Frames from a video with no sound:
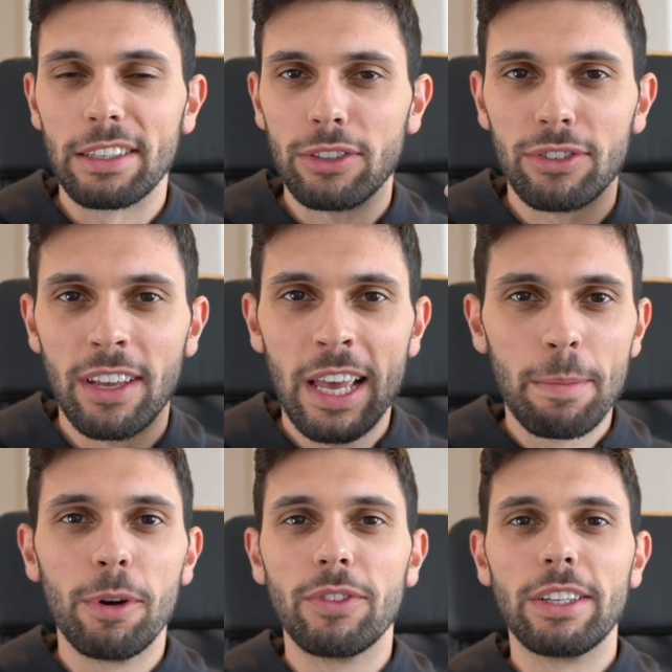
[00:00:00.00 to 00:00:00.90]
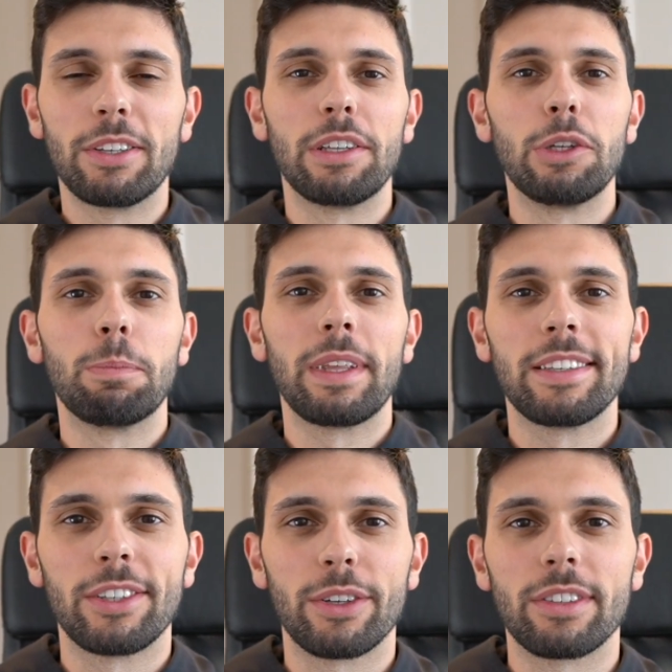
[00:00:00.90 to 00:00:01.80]
I just moved into a new
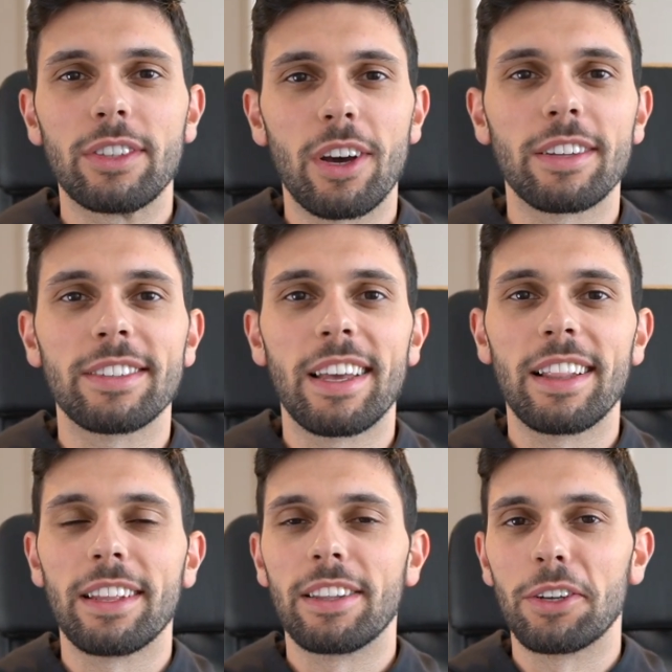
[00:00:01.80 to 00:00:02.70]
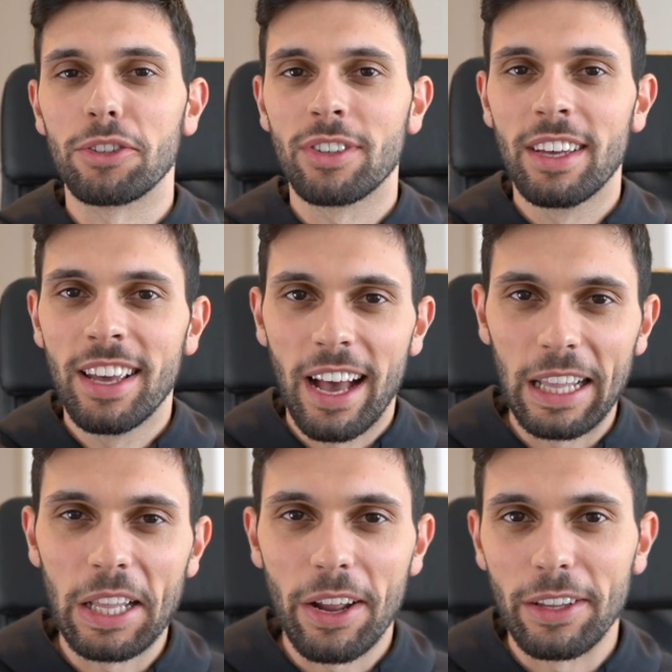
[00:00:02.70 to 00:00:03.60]
place here in Scottsdale, and there's a
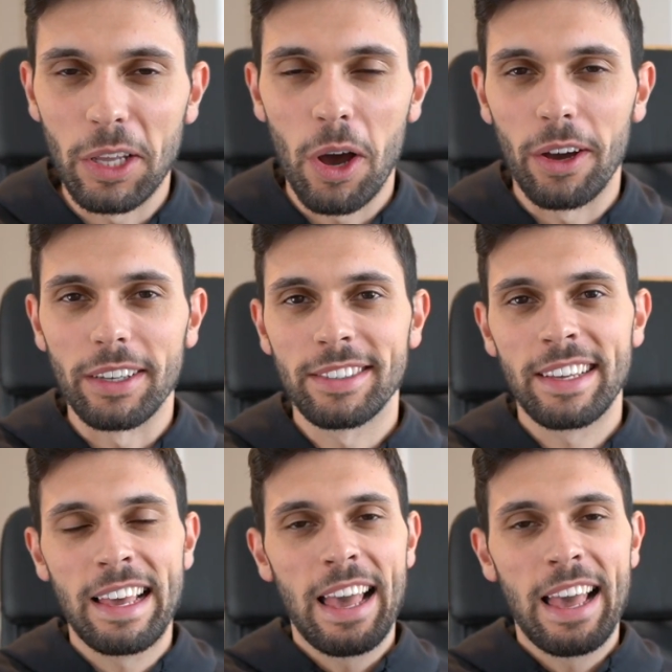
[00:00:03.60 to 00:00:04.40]
lot of dogs.